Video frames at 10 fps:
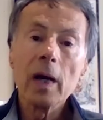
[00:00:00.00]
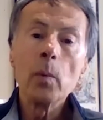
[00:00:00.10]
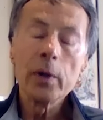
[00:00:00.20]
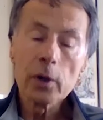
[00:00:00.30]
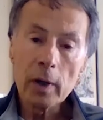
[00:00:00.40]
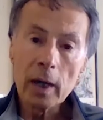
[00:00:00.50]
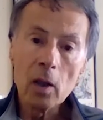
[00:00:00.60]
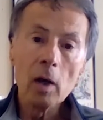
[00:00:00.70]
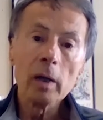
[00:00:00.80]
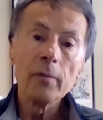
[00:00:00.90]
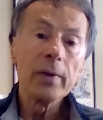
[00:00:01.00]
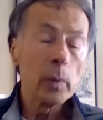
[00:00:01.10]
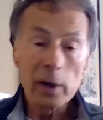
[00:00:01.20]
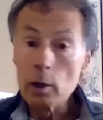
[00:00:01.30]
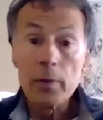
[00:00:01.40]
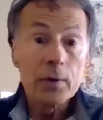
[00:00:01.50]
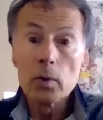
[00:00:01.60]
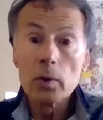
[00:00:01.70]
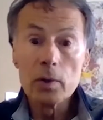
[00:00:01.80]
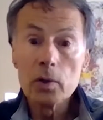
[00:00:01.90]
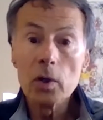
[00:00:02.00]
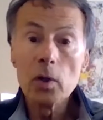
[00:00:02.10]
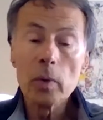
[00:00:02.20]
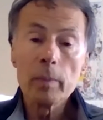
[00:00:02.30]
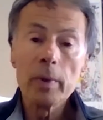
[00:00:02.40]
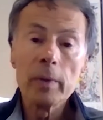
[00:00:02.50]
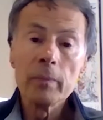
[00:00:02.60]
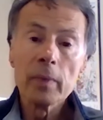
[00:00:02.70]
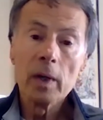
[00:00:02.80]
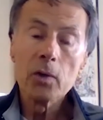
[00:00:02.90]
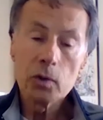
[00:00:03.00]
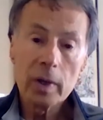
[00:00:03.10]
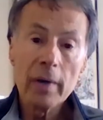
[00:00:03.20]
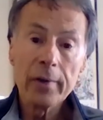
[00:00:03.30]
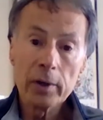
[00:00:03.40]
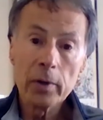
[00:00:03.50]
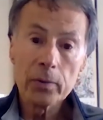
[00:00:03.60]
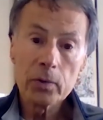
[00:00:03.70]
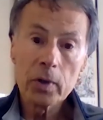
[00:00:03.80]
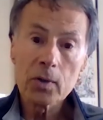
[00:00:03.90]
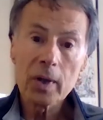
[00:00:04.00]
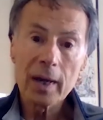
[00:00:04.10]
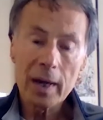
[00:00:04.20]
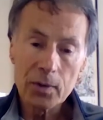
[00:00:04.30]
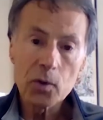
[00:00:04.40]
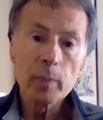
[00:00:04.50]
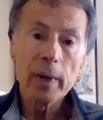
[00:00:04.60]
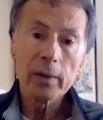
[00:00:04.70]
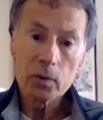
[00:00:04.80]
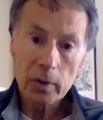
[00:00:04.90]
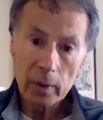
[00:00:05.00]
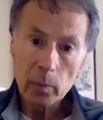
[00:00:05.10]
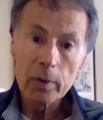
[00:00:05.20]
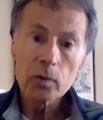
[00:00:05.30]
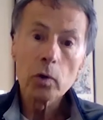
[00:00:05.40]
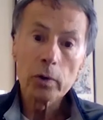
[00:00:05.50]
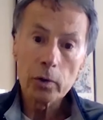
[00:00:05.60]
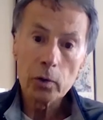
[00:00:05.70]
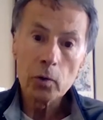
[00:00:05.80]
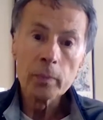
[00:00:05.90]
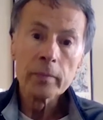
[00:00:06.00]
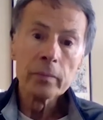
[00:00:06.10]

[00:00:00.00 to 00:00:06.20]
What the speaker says: We don't know how long, we don't know if it's still continuing, but she's having another test. I suspect it's done what it's going to do.